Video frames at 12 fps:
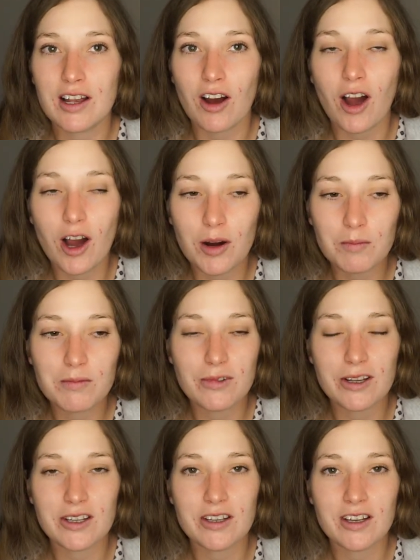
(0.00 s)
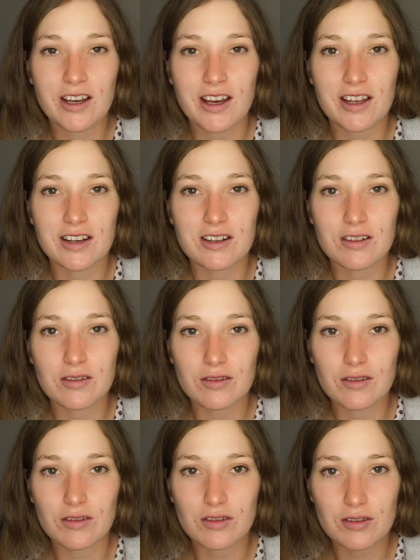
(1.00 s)
humbly and
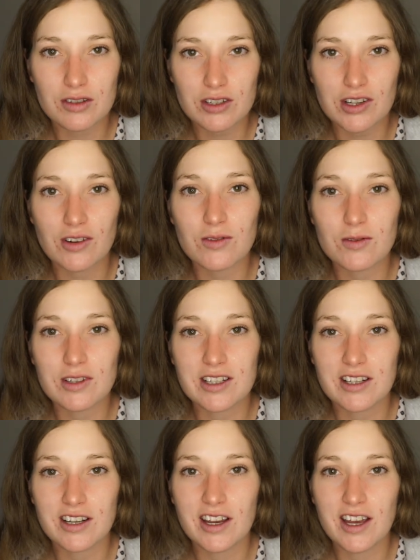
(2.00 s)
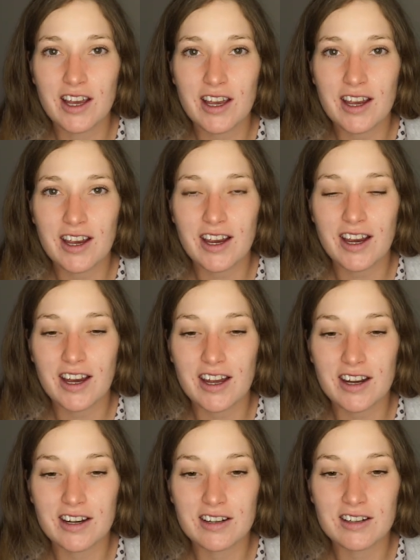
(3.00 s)
slowly,
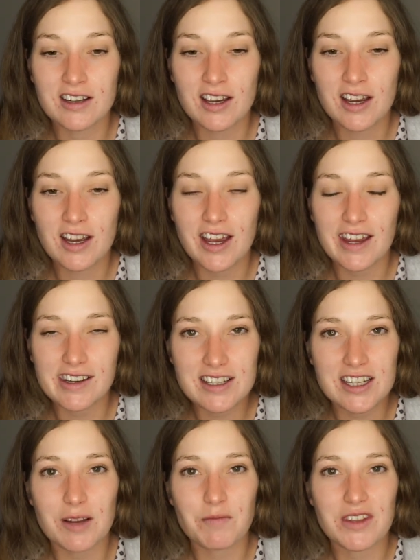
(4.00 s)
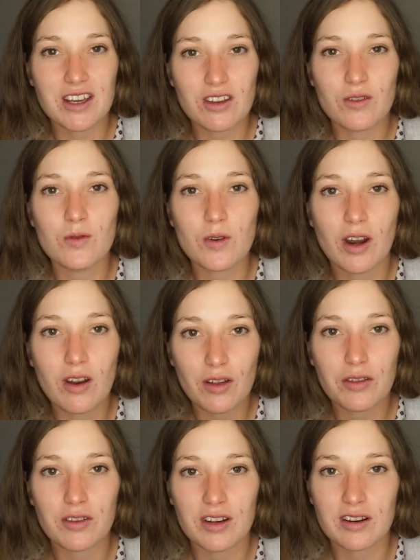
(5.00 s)
and accept that you are
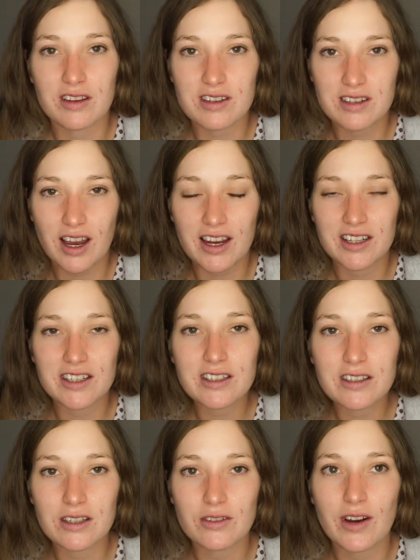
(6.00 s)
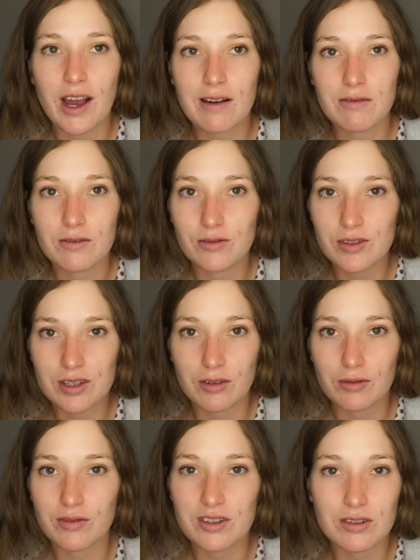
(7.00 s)
nothing. This idea that you have of
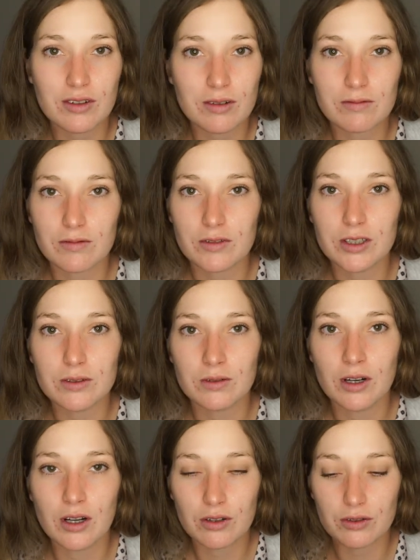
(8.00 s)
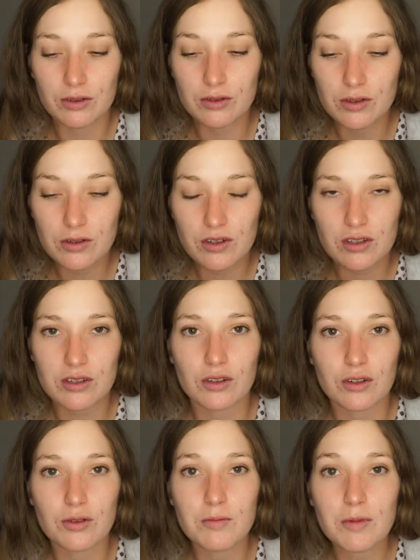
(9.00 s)
yourself is not real. You're just a
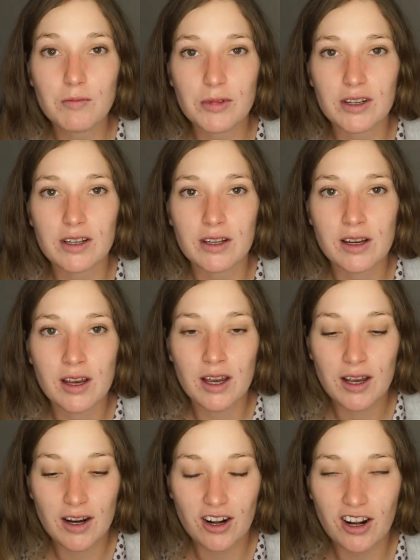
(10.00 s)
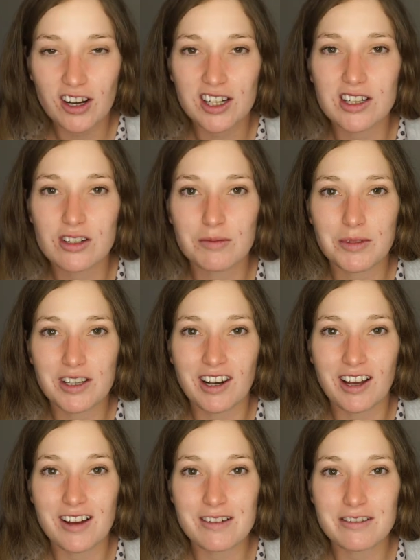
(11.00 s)
human being, lucky to be
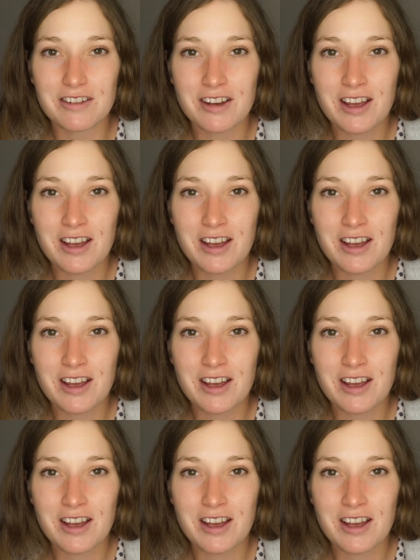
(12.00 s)
alive.